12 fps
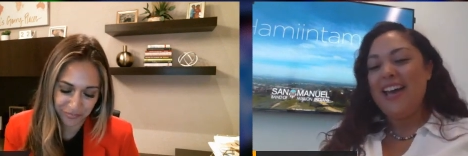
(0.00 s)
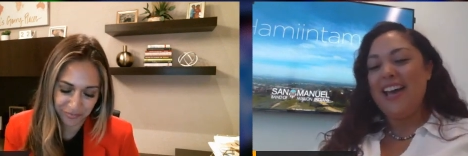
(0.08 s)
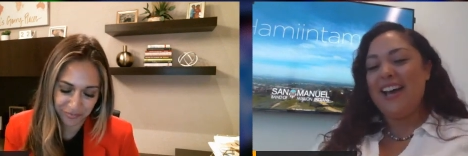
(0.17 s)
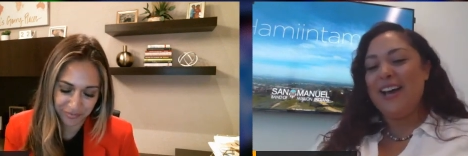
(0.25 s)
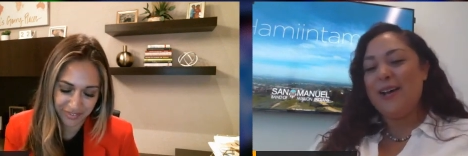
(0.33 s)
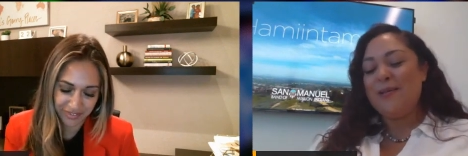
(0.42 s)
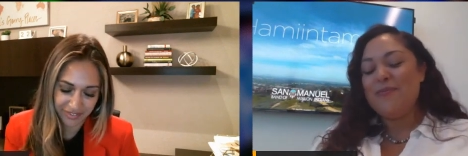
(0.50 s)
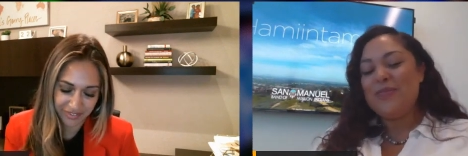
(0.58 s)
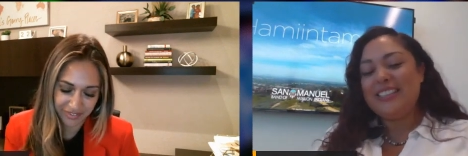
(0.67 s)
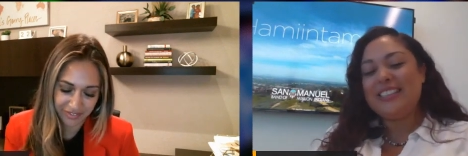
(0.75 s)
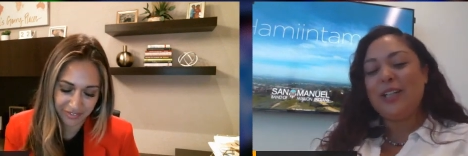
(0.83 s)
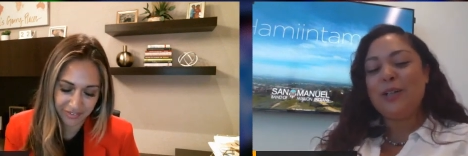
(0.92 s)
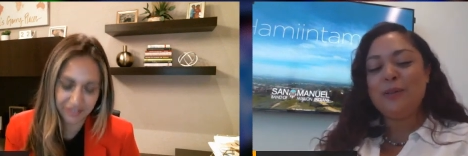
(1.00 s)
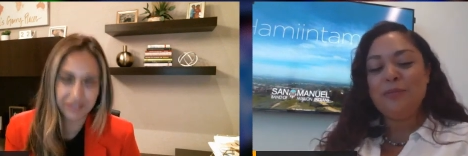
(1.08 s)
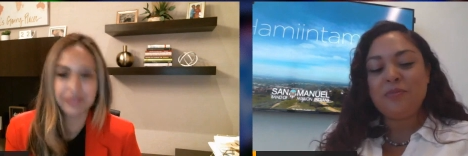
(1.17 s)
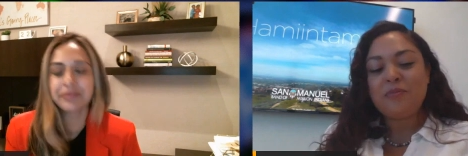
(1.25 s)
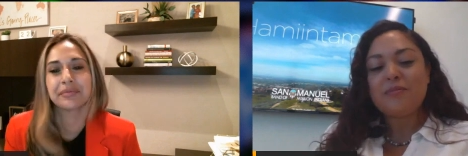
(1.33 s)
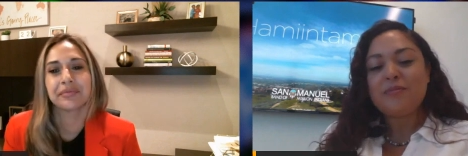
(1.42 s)
Speaker 1: Um, so
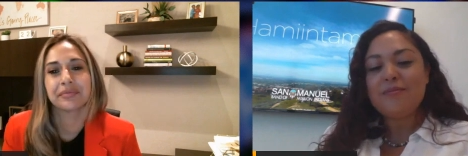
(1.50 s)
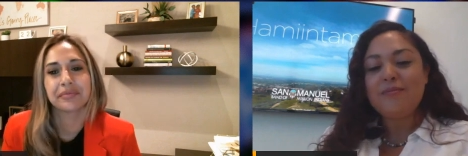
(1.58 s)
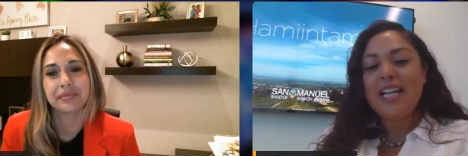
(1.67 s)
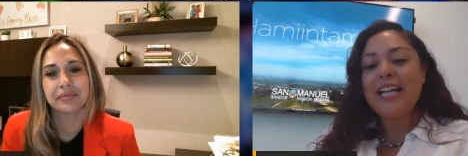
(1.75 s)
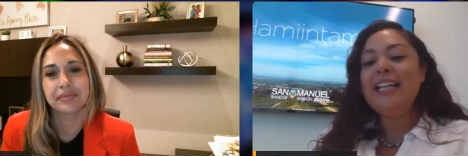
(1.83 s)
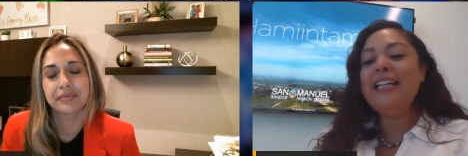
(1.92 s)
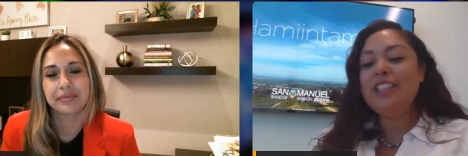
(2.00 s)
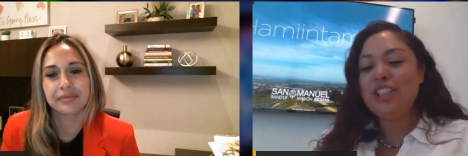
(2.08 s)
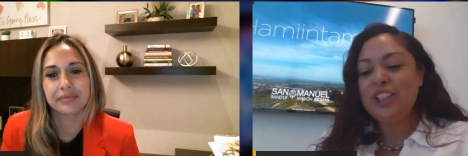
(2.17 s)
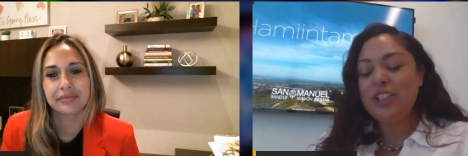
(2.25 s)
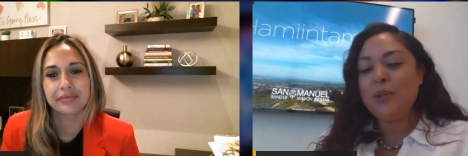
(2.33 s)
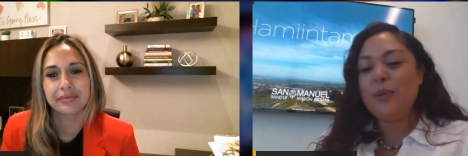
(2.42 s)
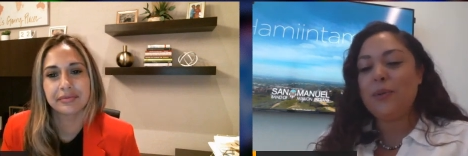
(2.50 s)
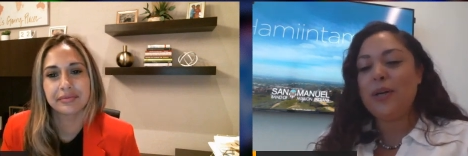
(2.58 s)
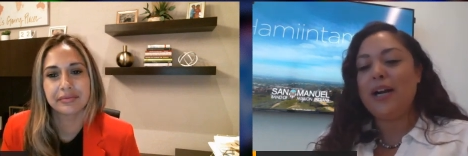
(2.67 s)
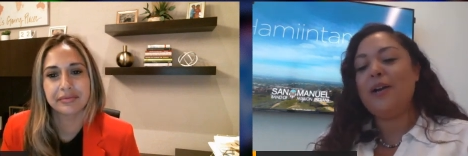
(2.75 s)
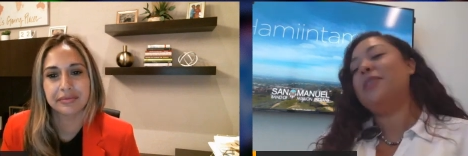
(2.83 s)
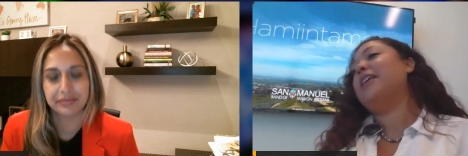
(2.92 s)
in Chino, we were
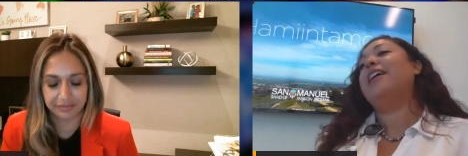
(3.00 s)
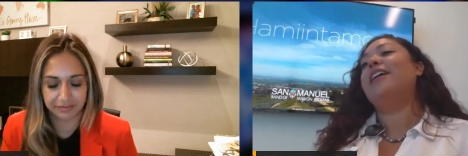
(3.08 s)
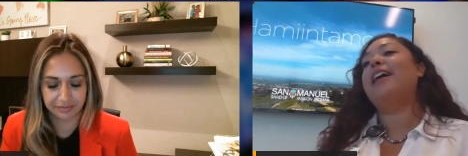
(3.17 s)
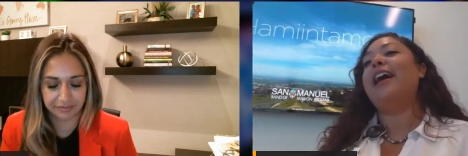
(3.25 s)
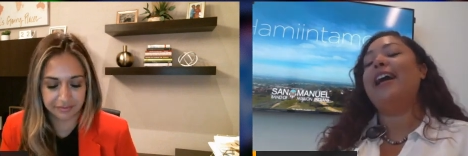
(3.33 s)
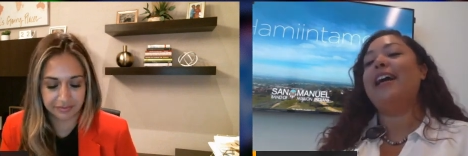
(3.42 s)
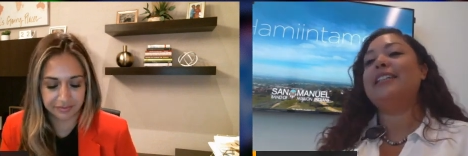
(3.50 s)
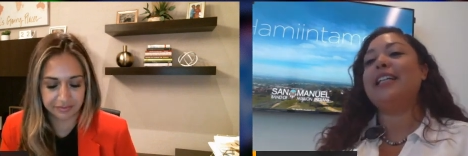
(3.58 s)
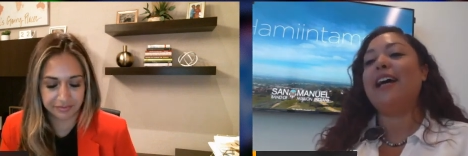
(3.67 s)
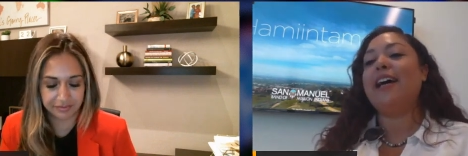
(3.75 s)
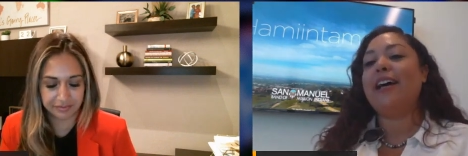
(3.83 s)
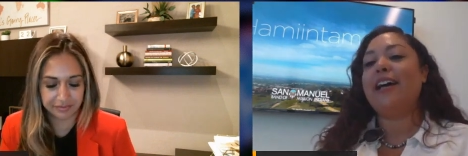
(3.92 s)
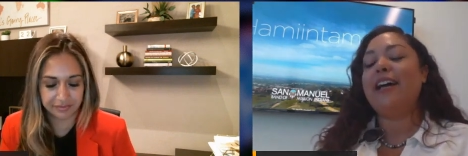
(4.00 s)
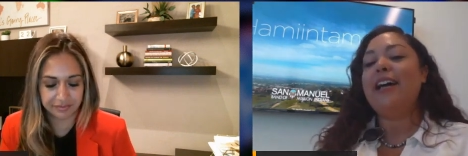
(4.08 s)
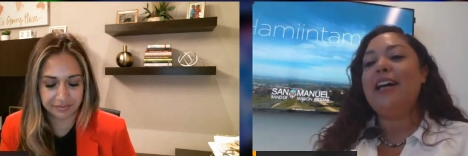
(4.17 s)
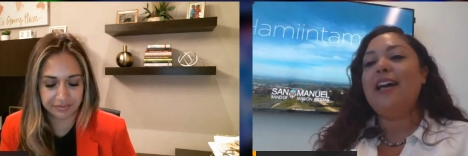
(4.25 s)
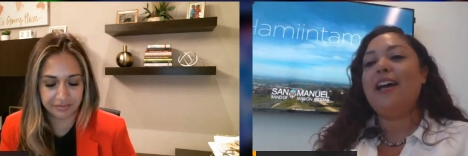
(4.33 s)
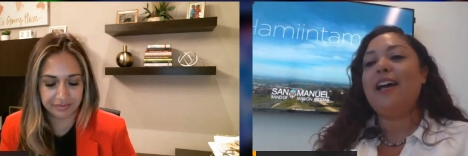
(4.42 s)
out there and I
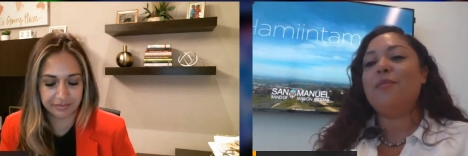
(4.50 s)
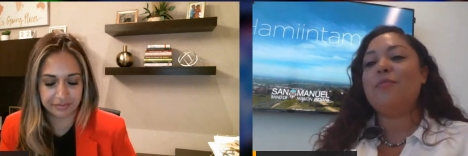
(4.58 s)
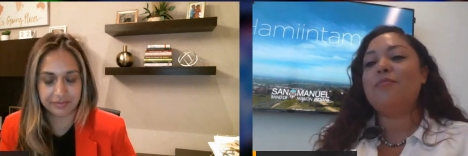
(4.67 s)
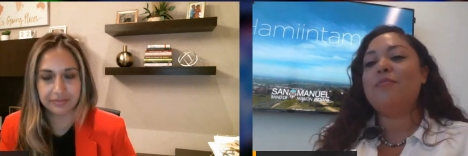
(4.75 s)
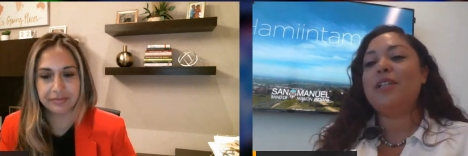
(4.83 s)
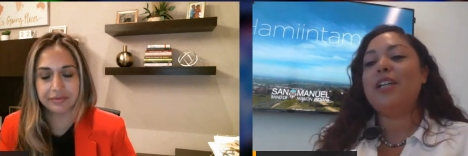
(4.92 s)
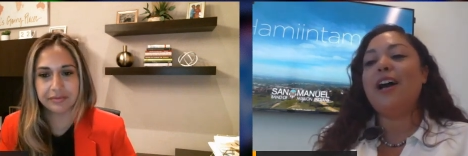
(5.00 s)
um,